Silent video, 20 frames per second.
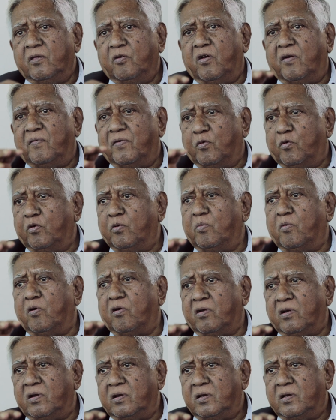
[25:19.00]
you have a good
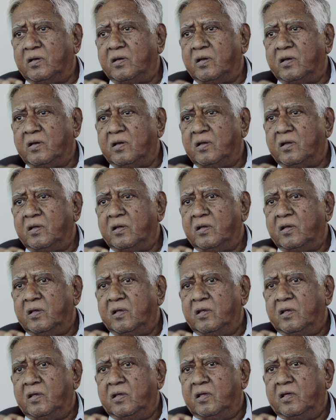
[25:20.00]
model.
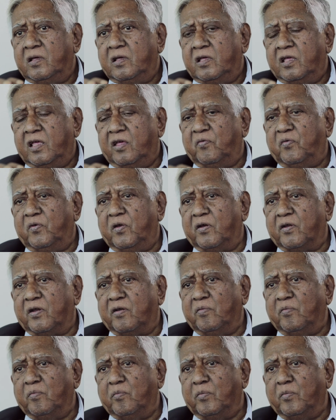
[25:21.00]
If you're